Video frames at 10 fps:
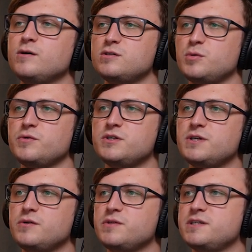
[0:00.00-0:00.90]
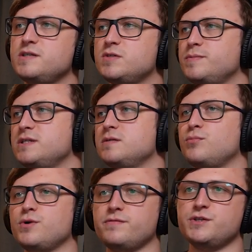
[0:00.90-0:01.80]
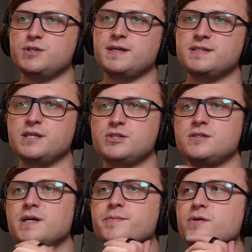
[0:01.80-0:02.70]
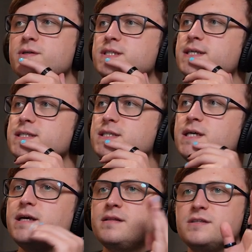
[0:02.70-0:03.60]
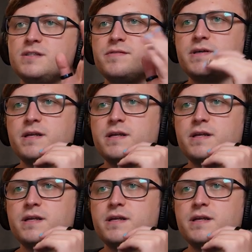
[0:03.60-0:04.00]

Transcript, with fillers: elsewhere on the channel, there seems to be some product visualization type content. There's another